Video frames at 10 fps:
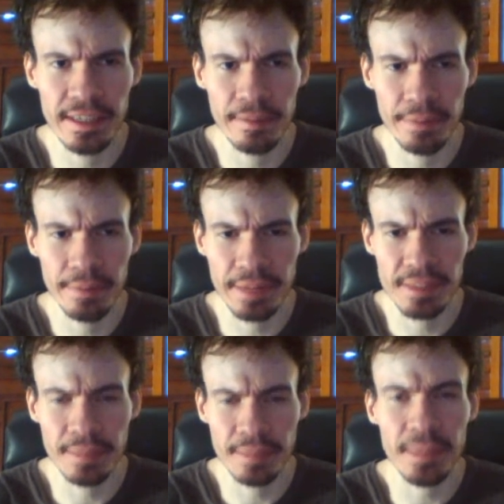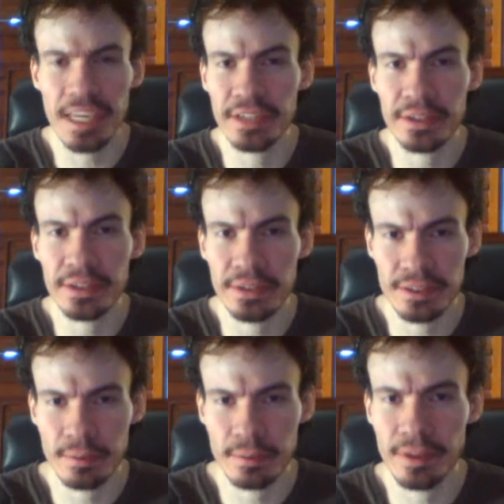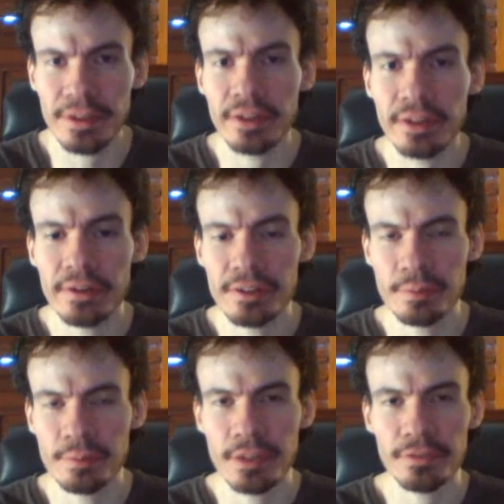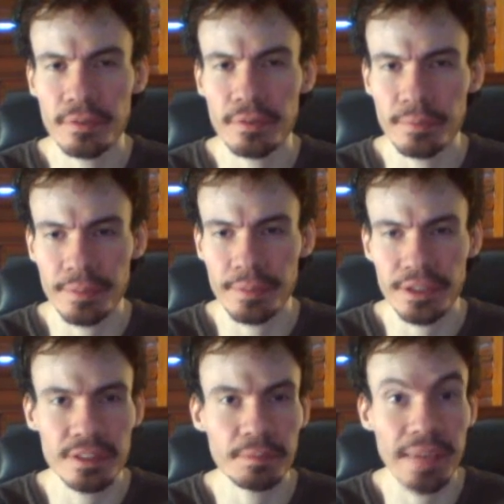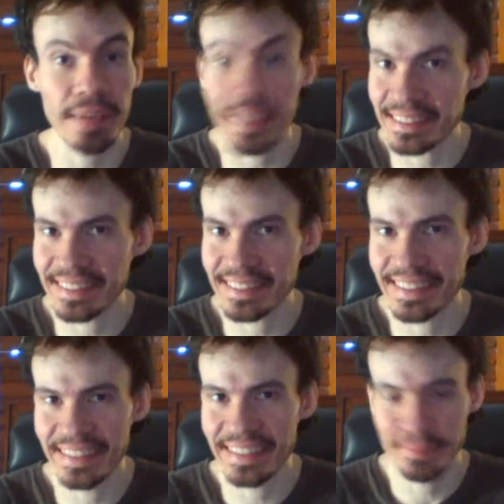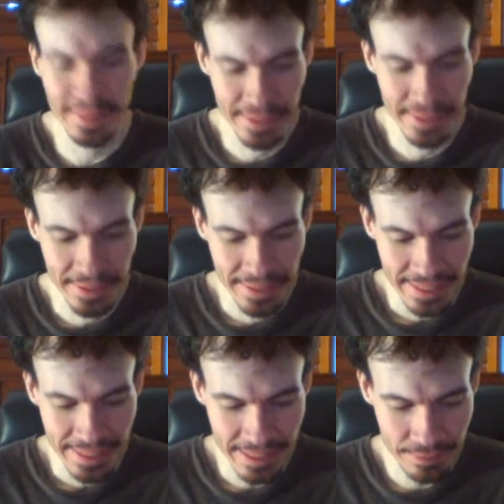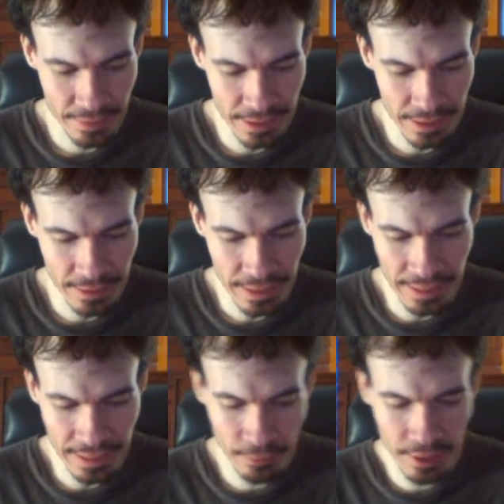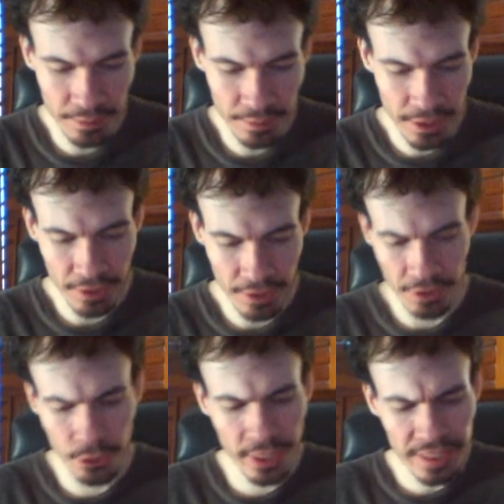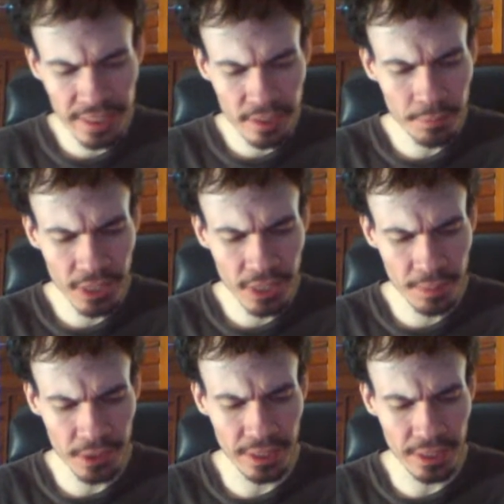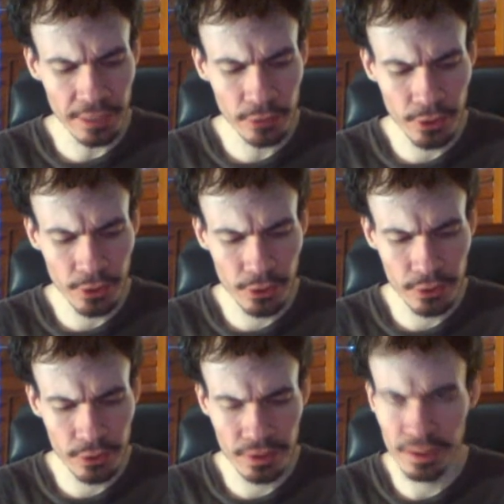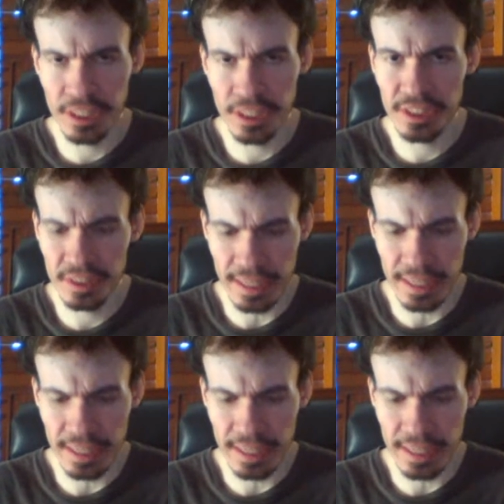perhaps the Amigo or some other horrors brought from beyond space and time. And well, you get some tips on how to use these